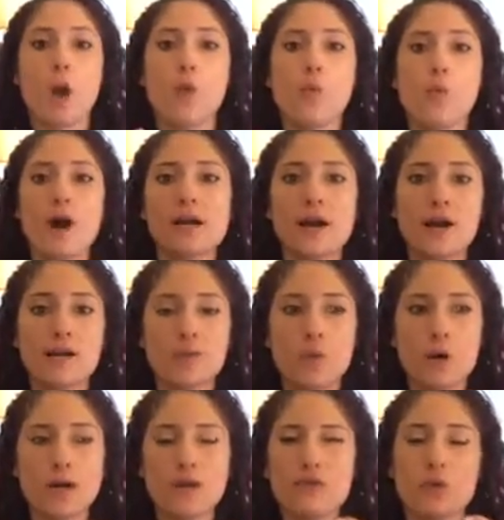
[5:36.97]
What
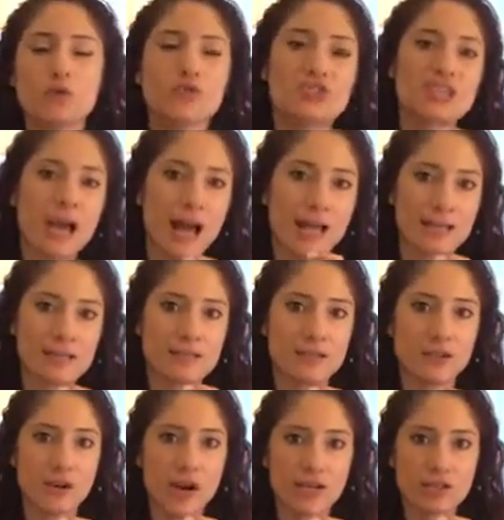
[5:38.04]
are those signs
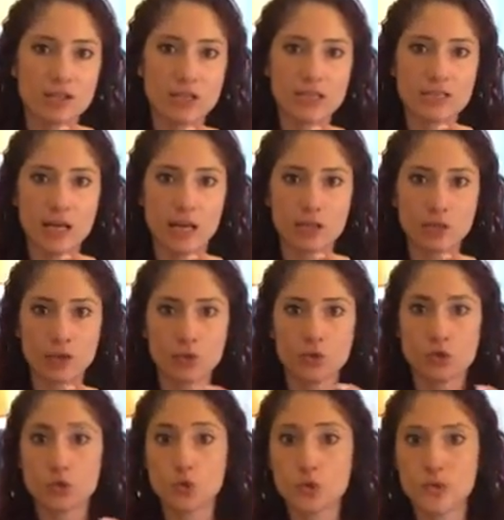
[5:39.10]
that are actually telling you
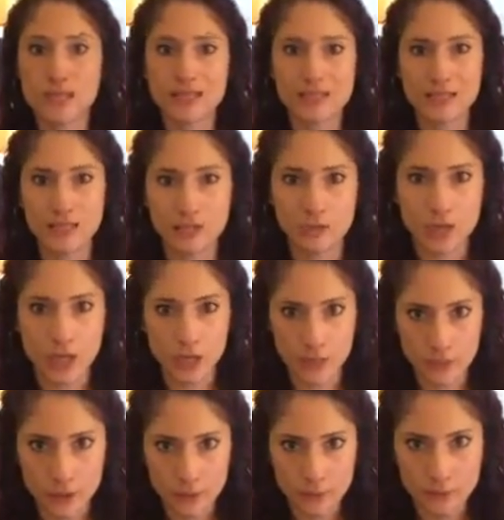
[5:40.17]
to do this, that, or the
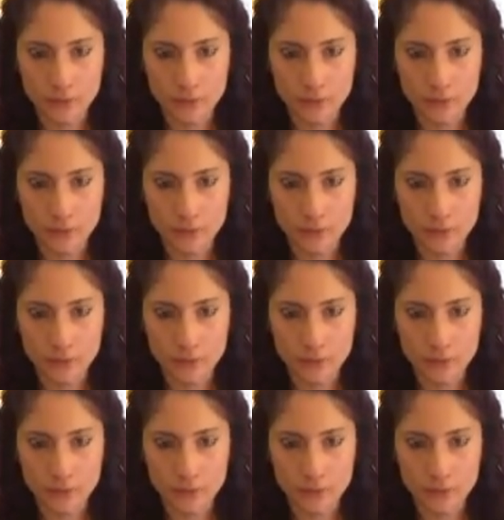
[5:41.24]
other?